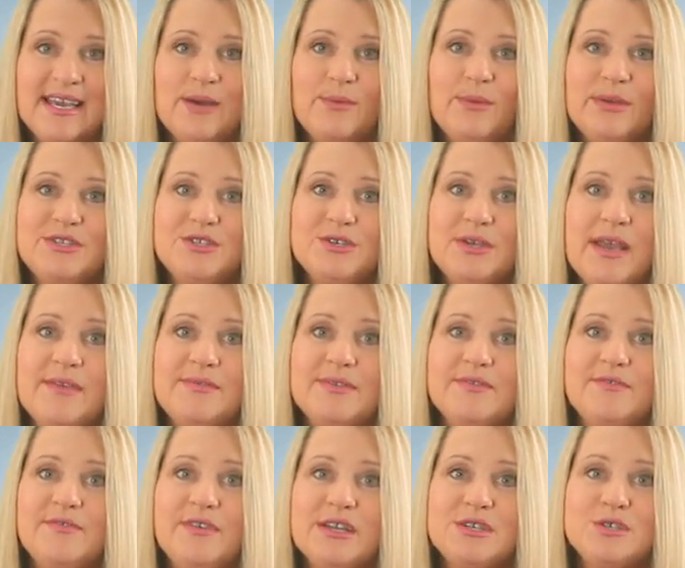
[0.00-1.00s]
Once you have
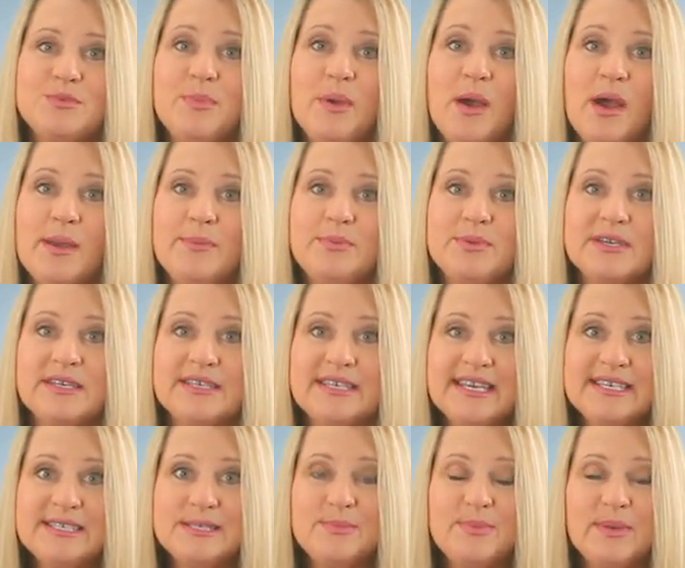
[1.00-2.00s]
the flush pipe,
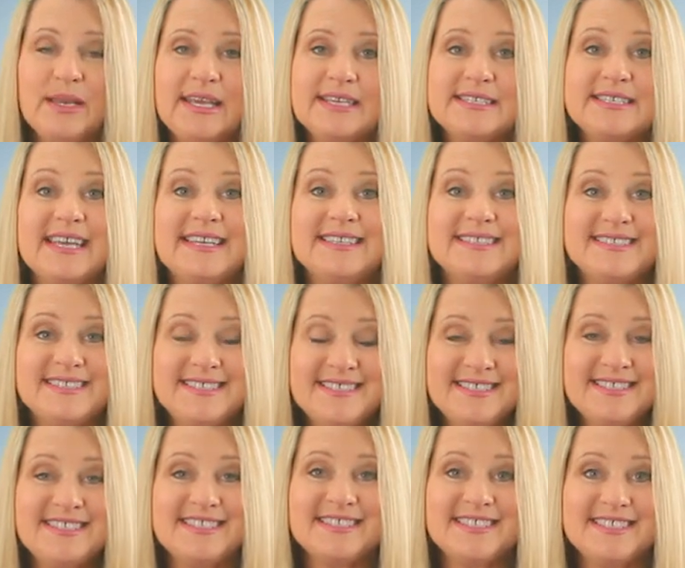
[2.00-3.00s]
connector plate and
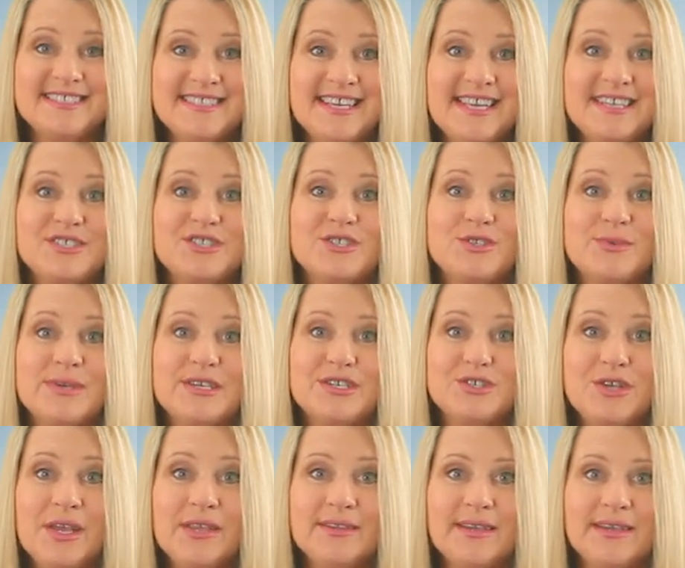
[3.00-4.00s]
cistern attached to
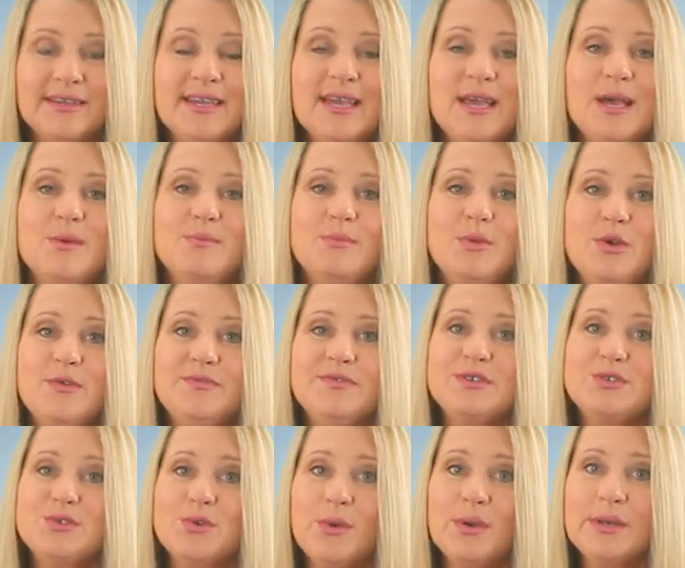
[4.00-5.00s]
each other, move
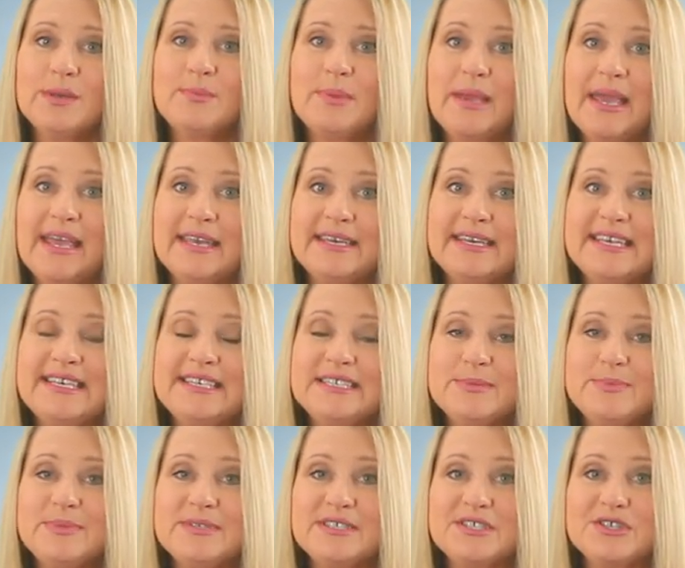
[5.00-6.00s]
the toilet pan
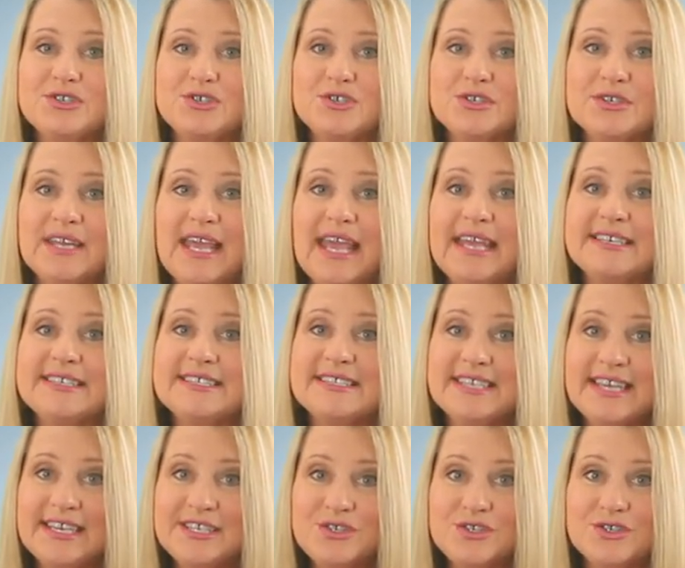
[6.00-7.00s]
into position and
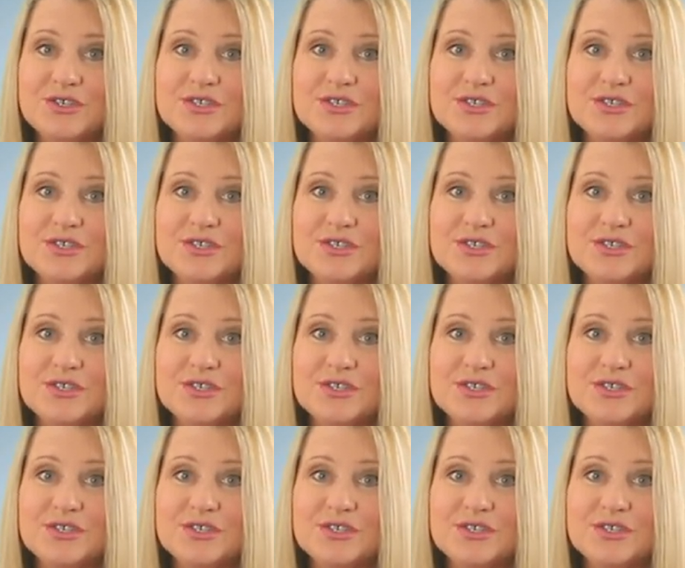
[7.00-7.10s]
attach